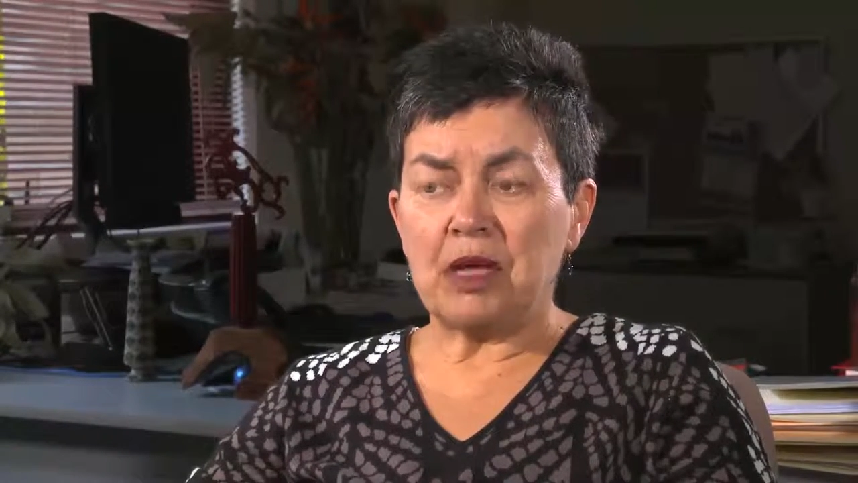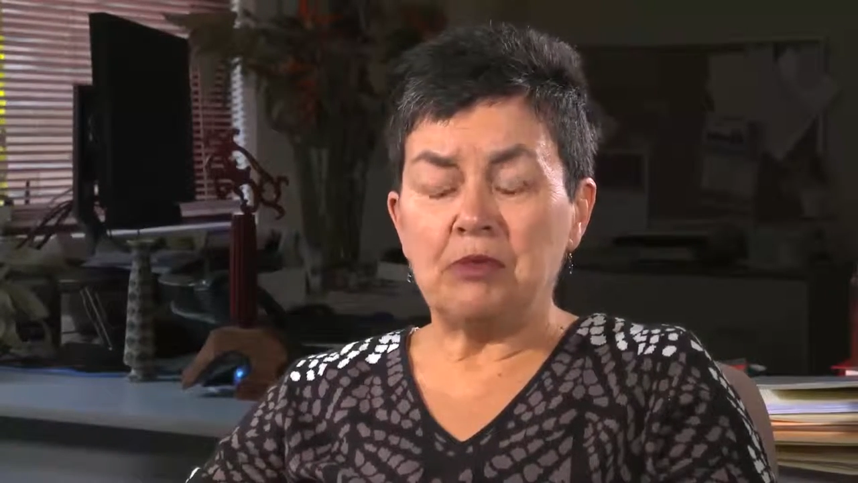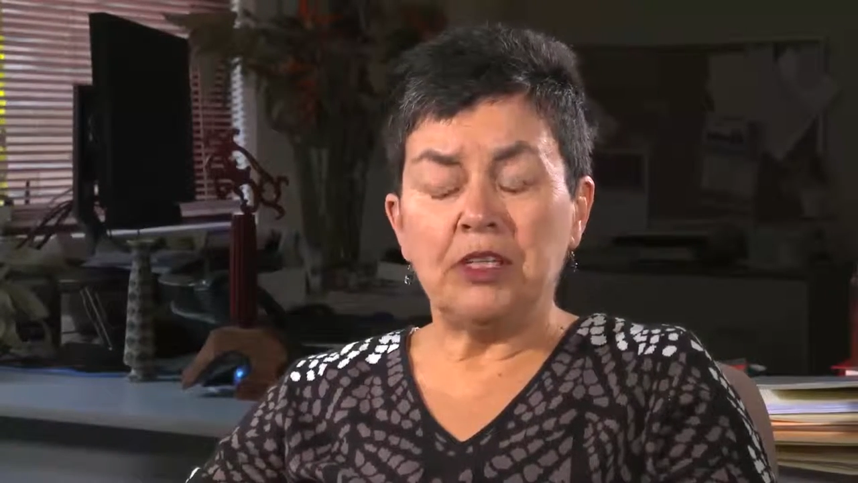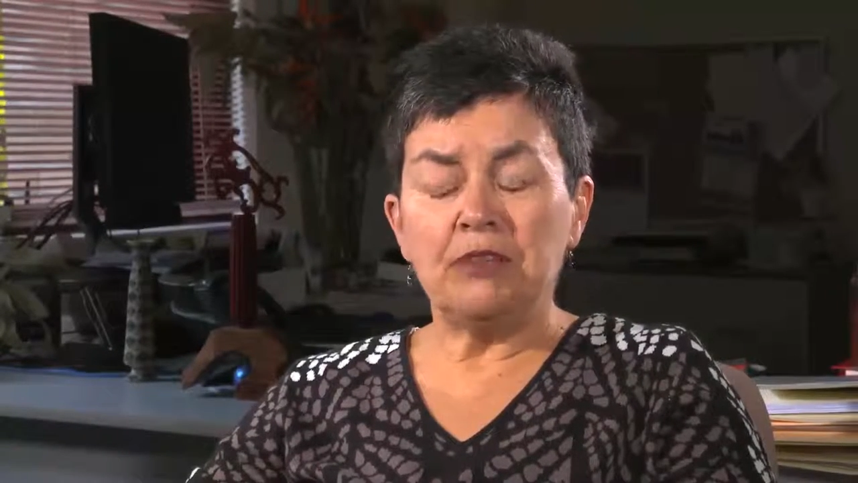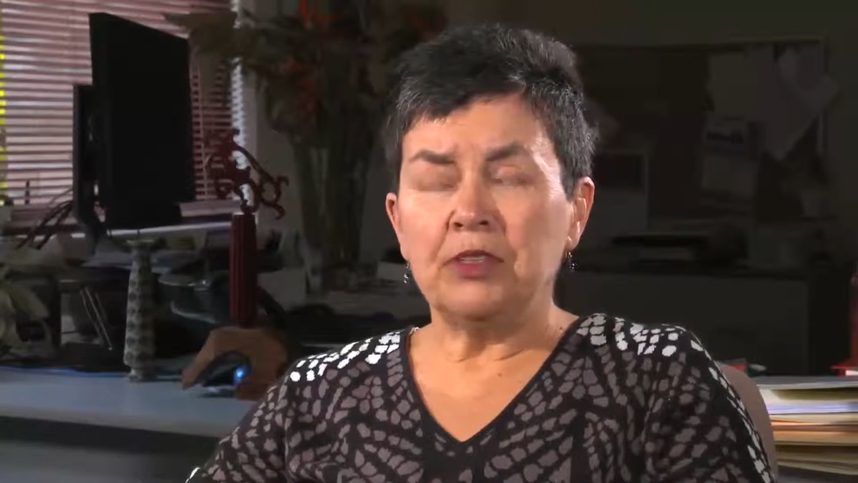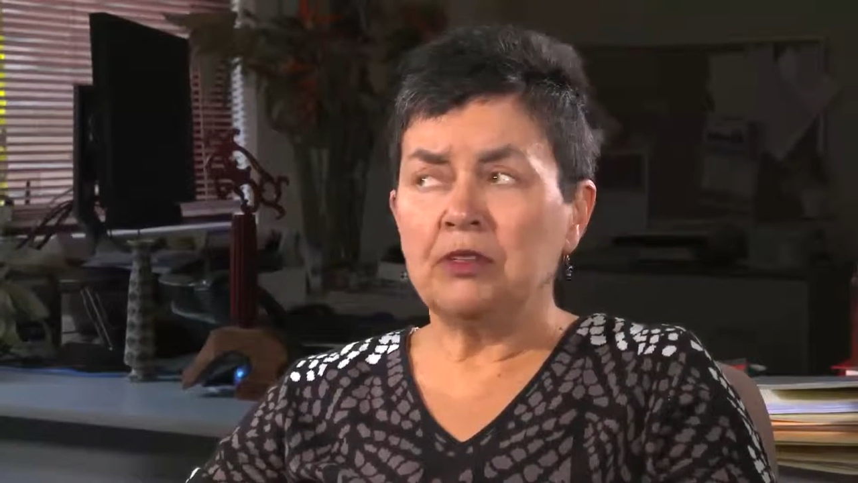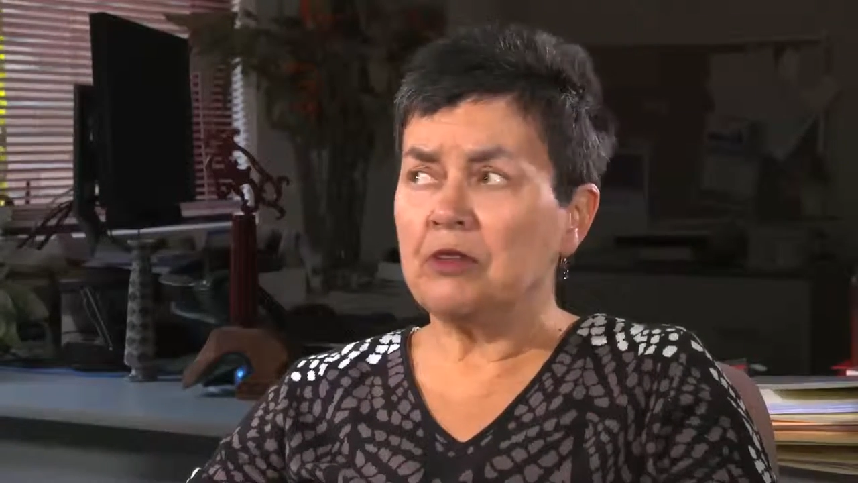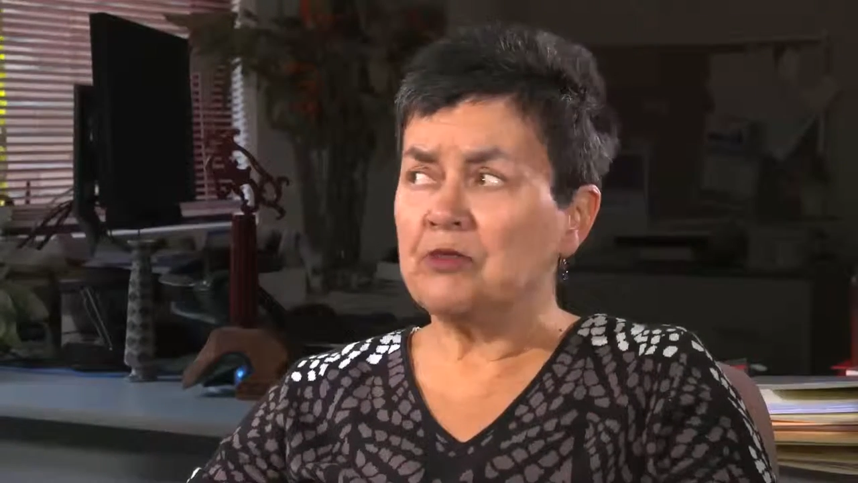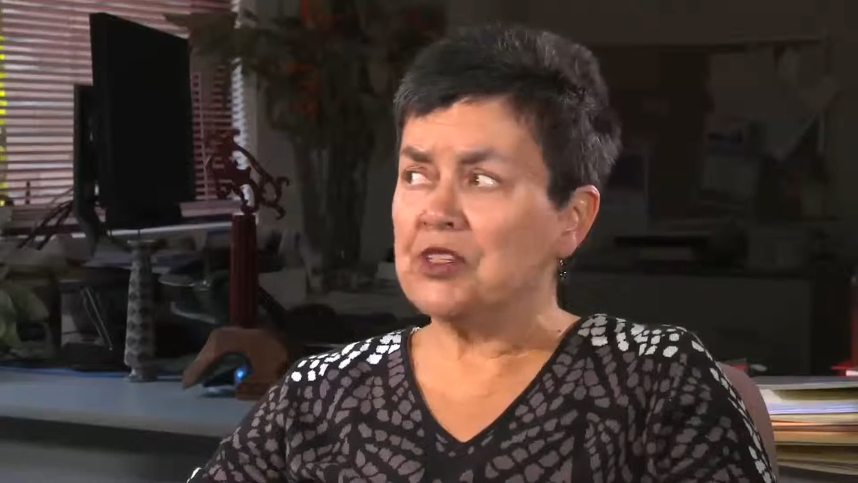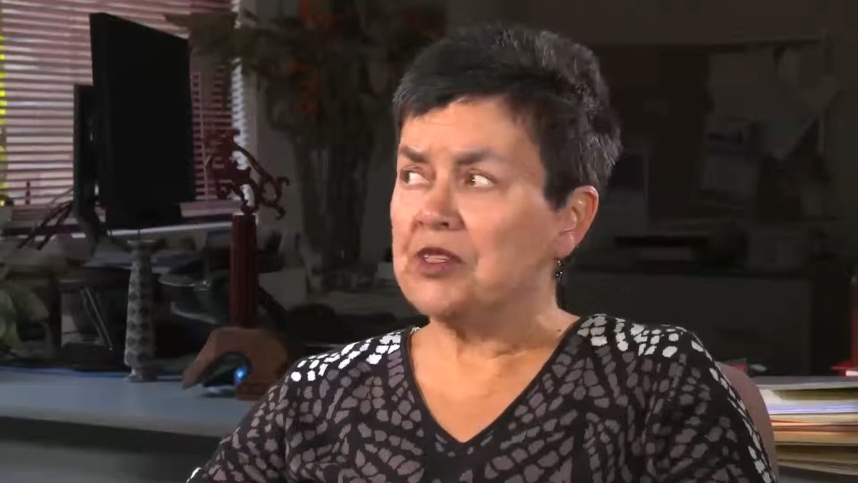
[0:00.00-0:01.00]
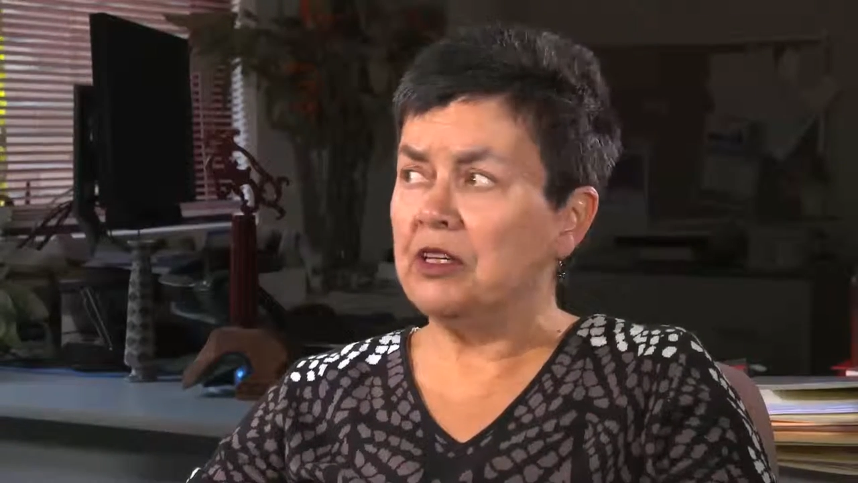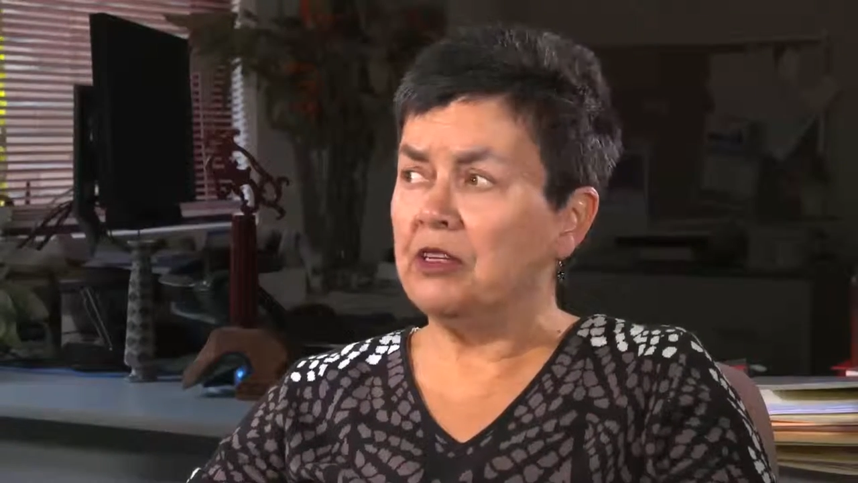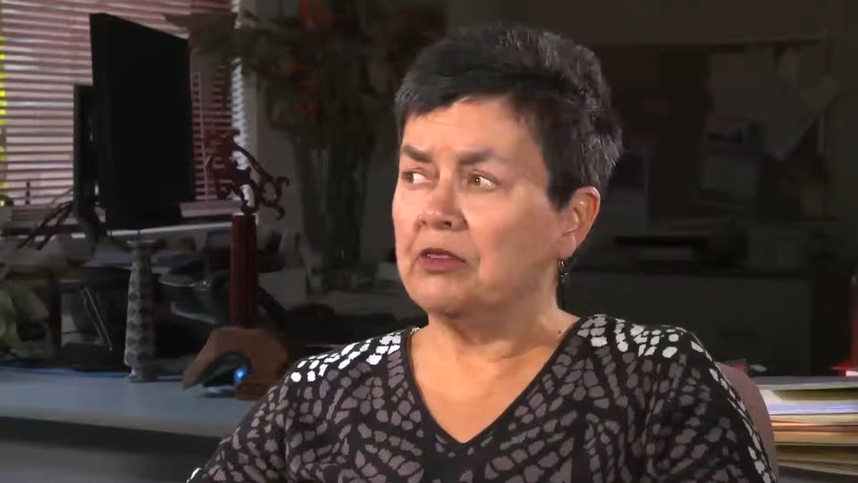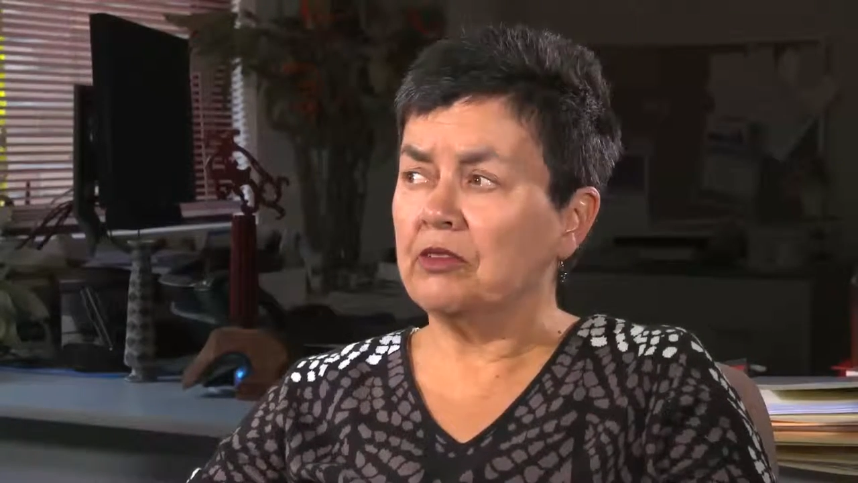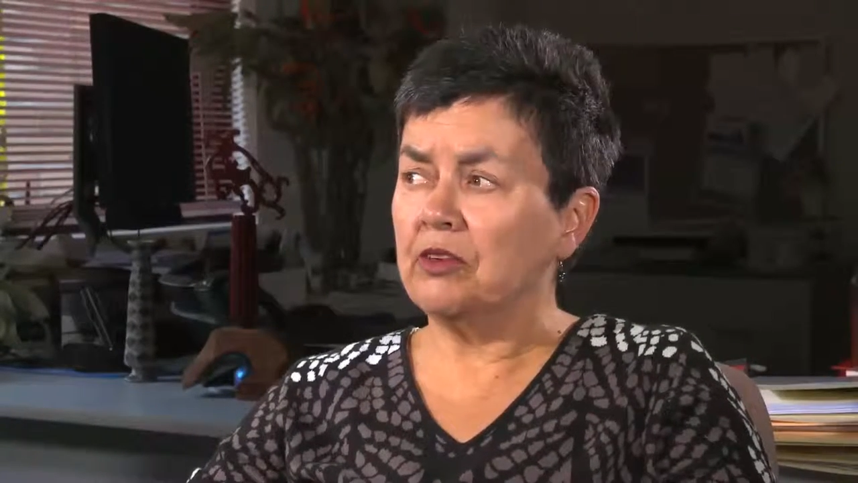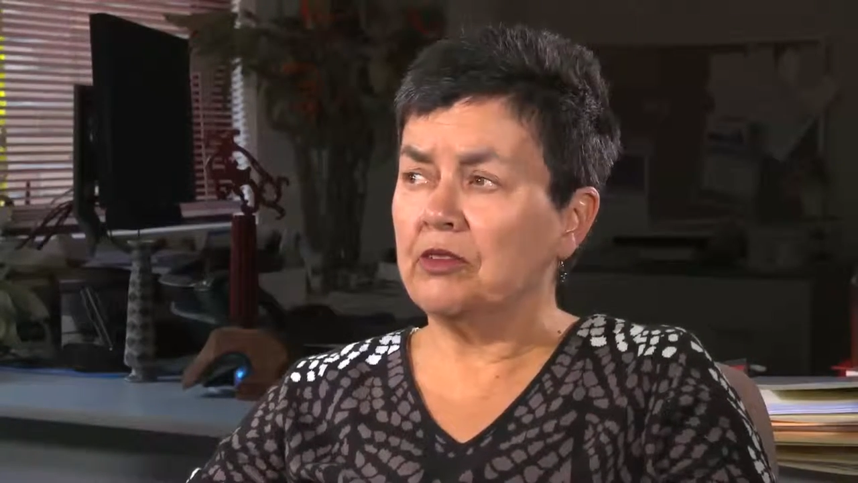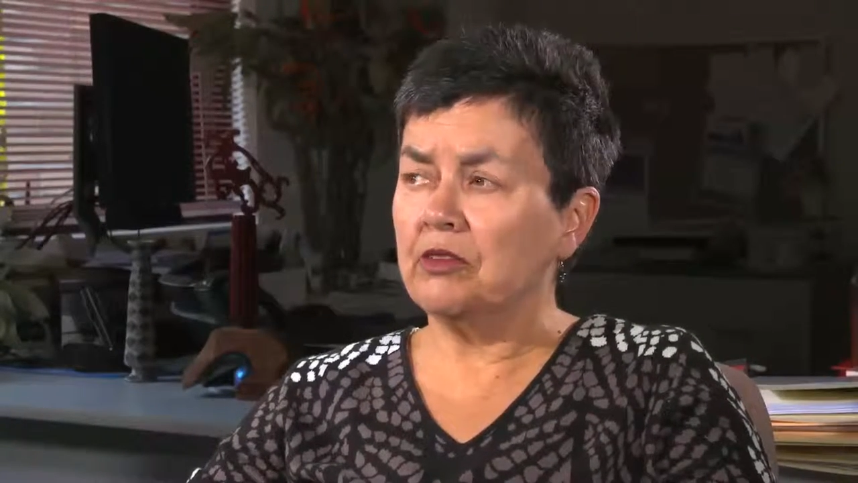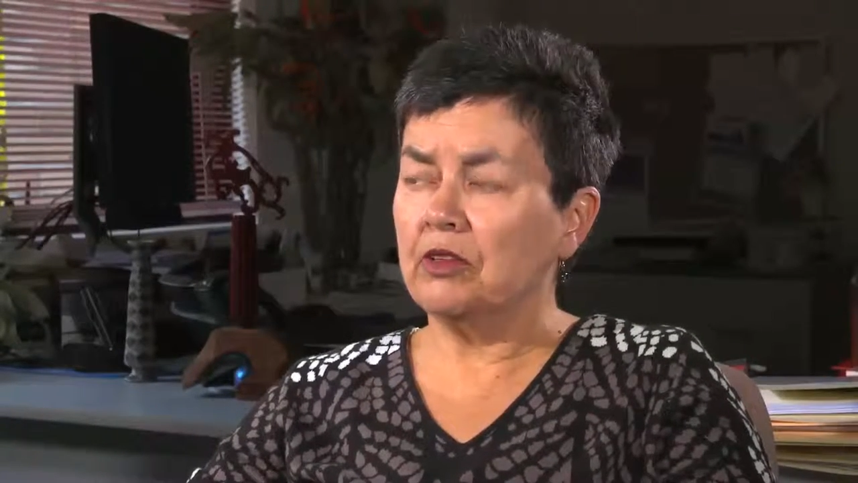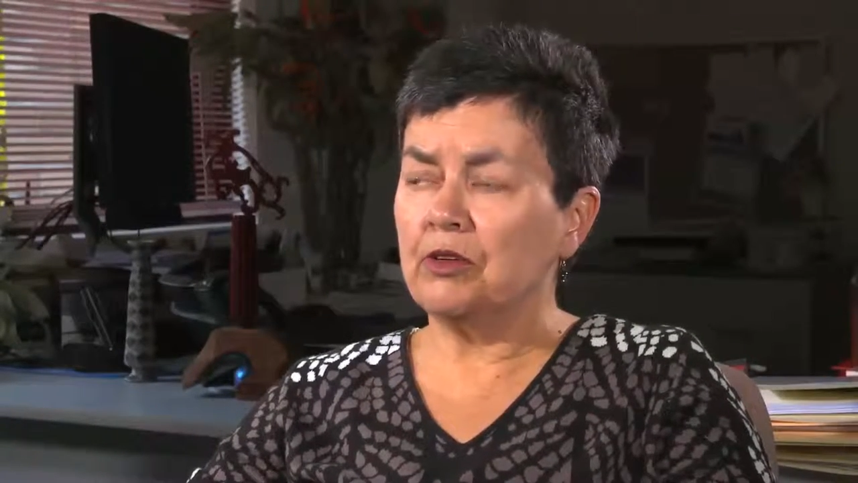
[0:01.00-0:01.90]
maybe even, I'm just thinking on,